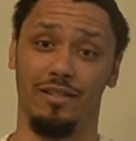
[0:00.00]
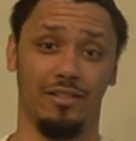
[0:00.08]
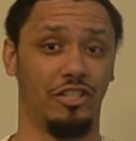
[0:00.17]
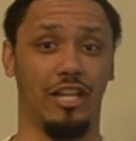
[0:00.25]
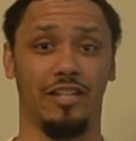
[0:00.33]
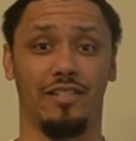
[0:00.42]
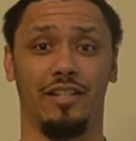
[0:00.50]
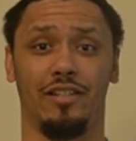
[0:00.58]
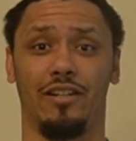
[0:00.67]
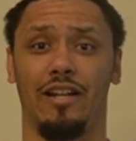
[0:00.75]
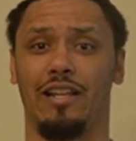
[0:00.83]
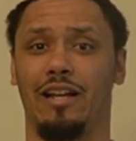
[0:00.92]
Jack
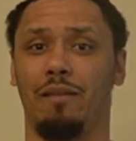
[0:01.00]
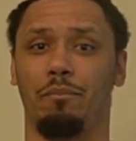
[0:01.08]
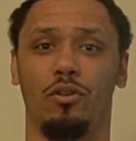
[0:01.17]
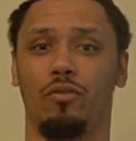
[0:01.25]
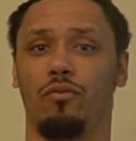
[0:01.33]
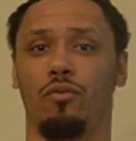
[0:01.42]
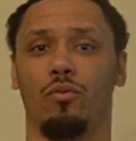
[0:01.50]
Sinclair had like a beautiful